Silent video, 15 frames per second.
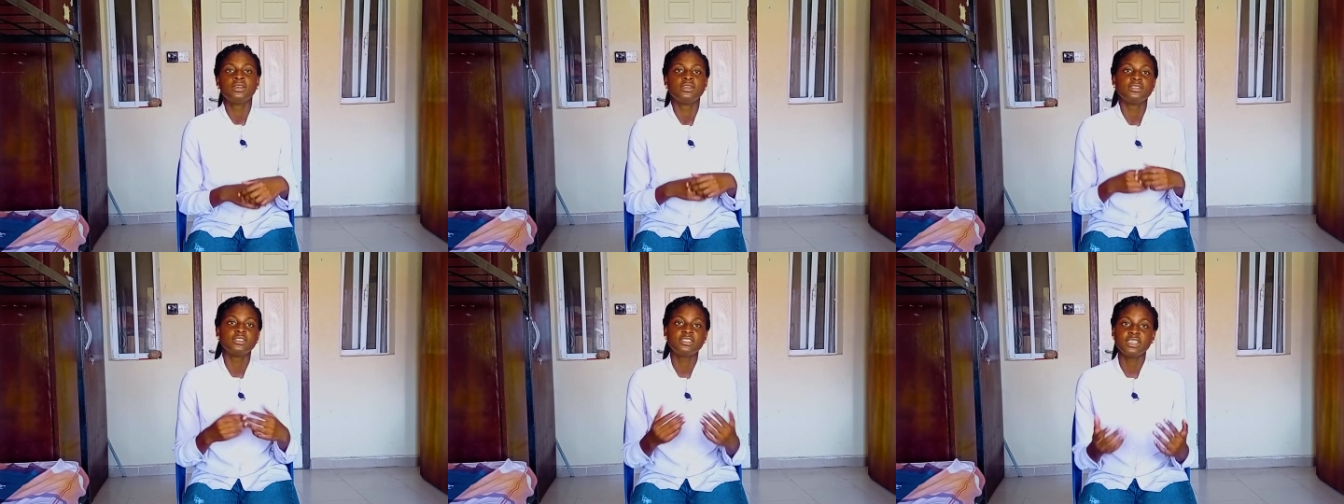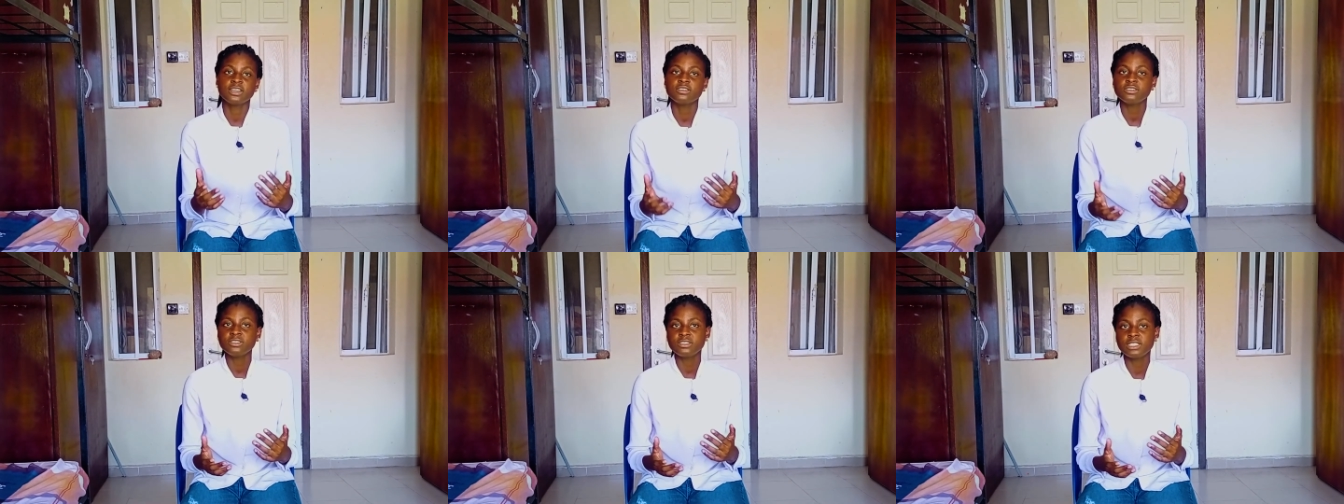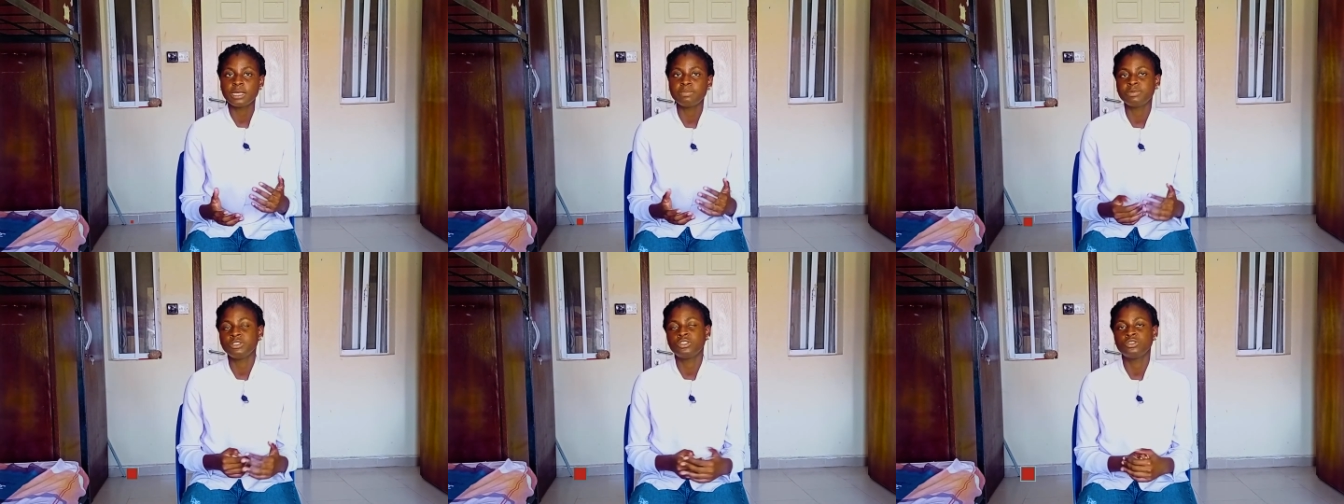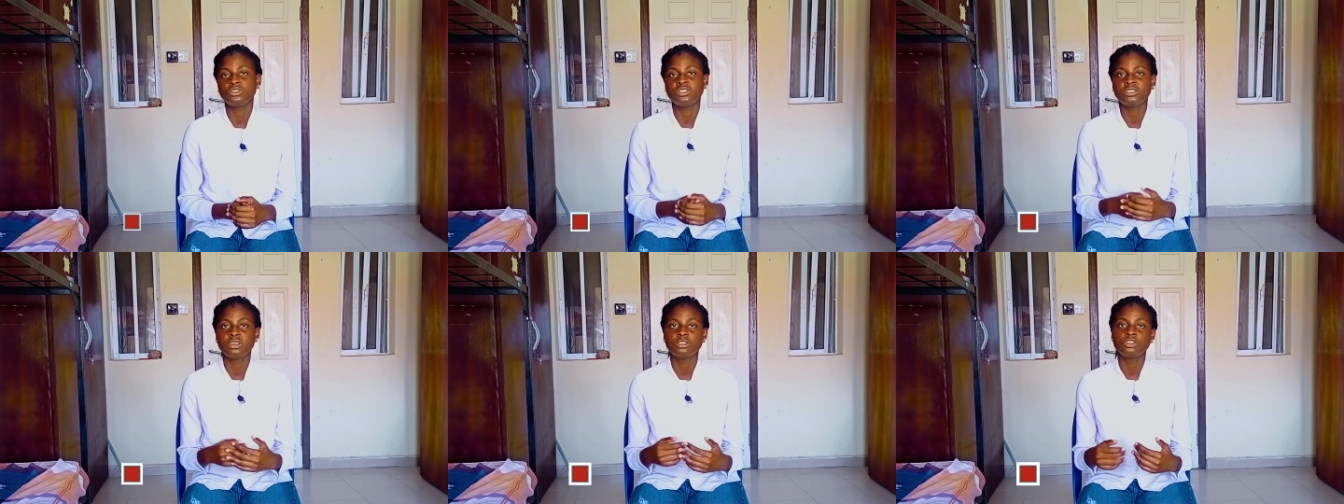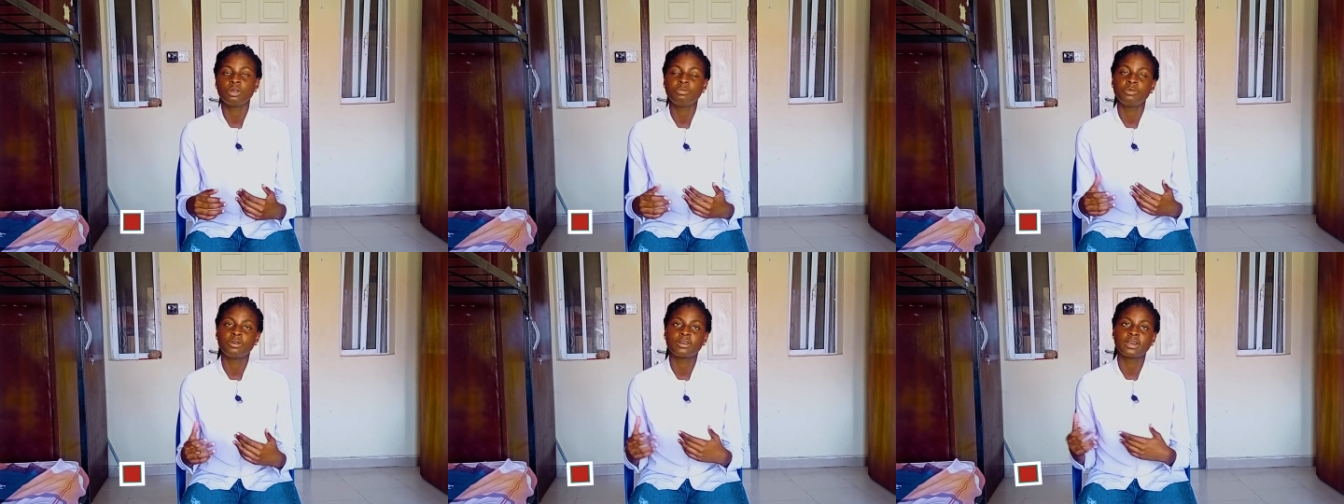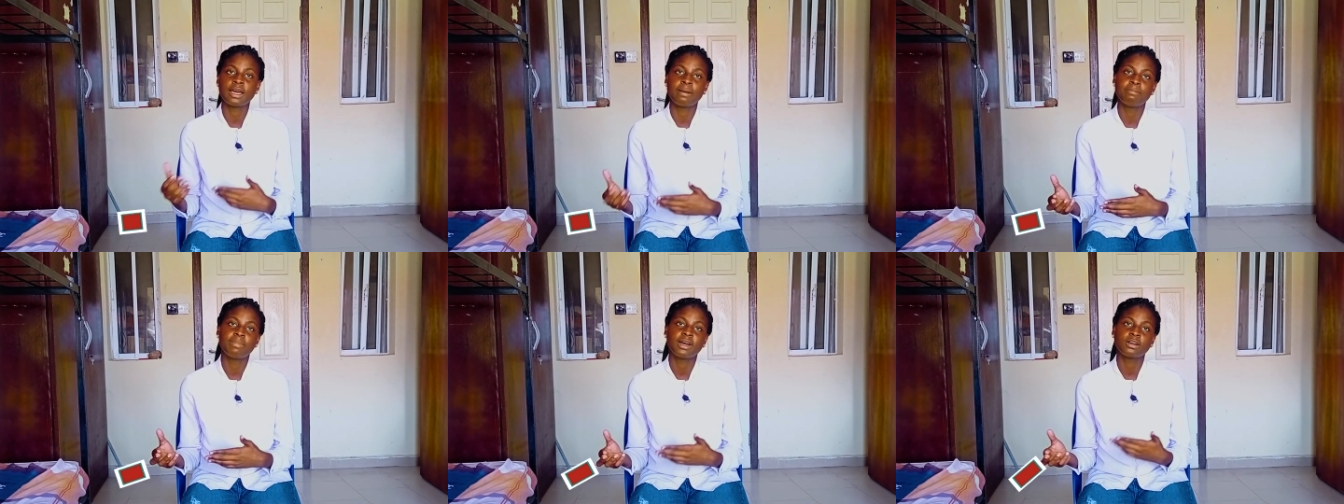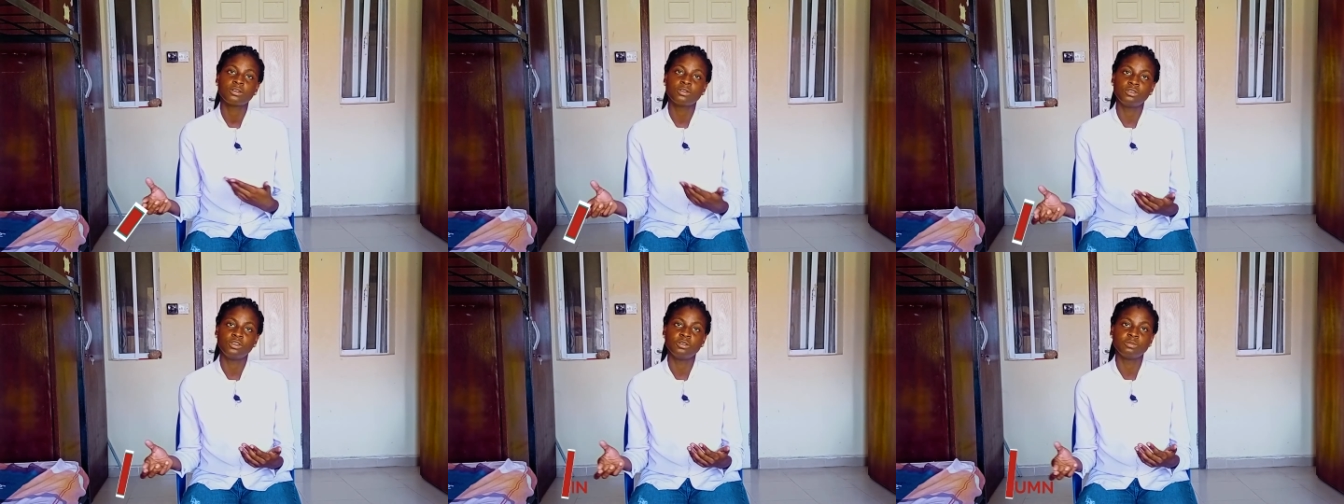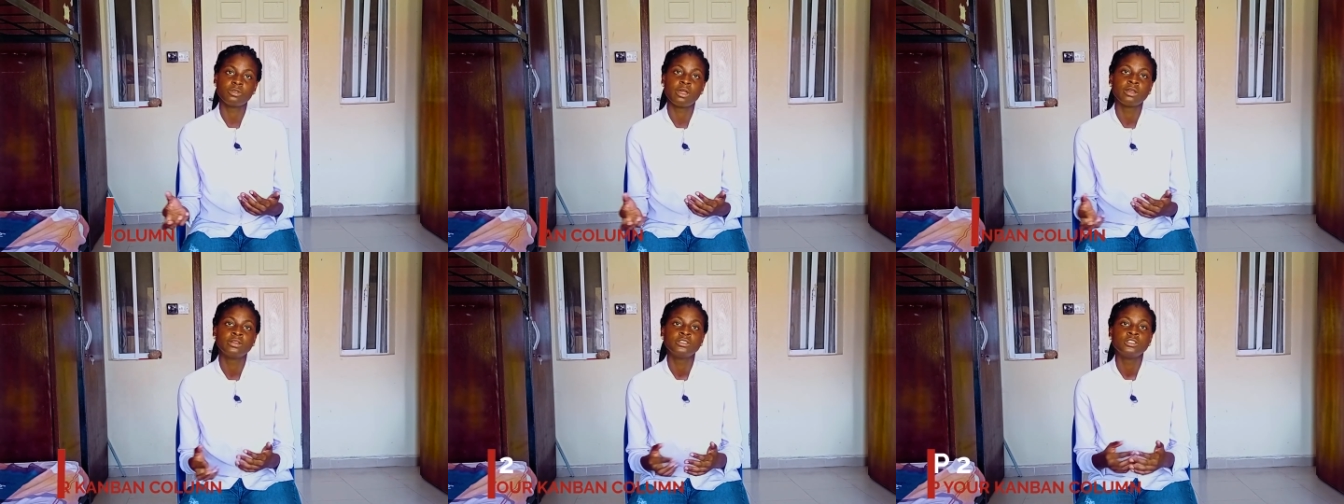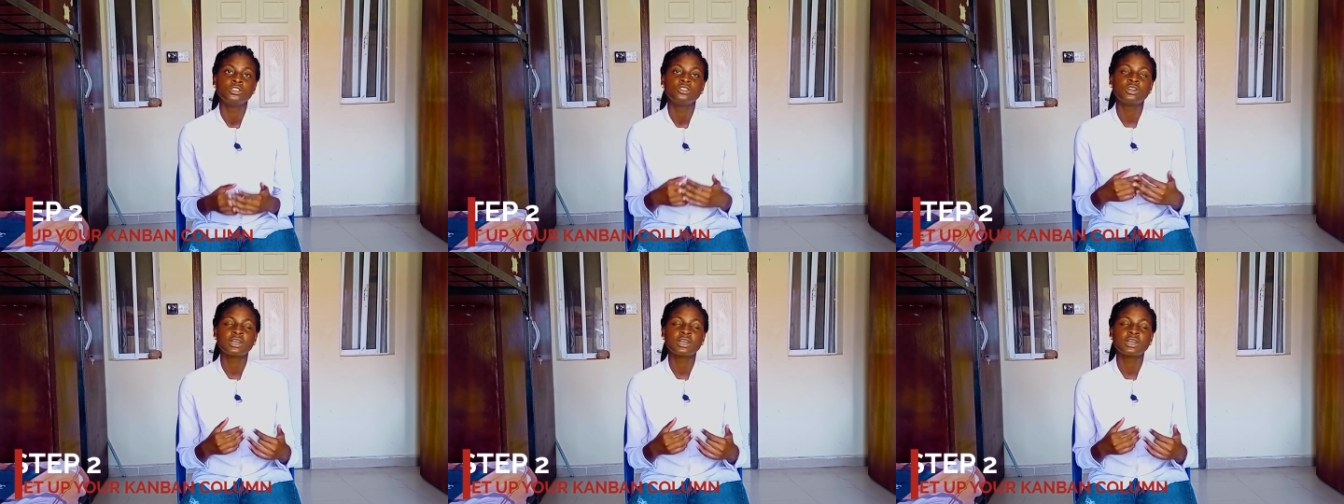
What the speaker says: The second step is to set up your Kanban column. Your